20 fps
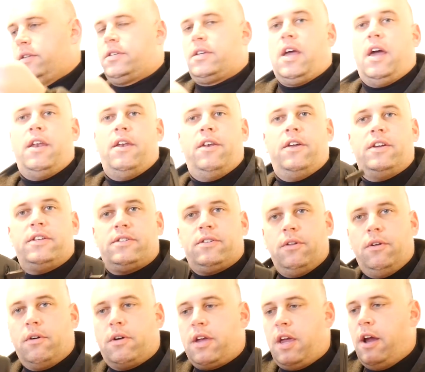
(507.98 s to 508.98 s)
Got a nice
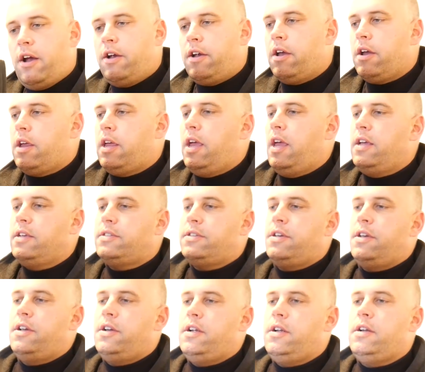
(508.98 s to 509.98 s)
little carrying case
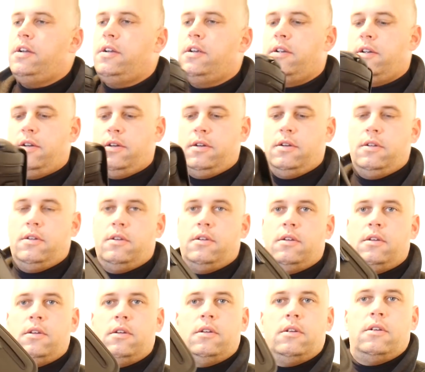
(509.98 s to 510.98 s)
here.
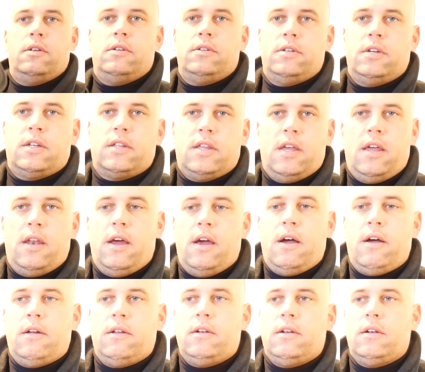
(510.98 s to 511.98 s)
Get that
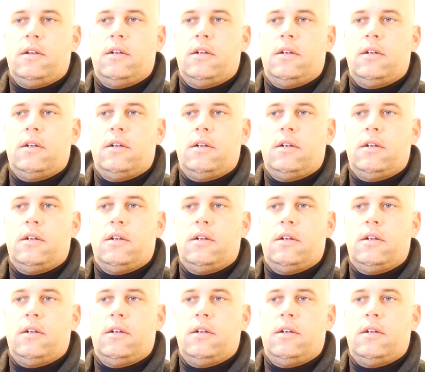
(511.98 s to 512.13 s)
out.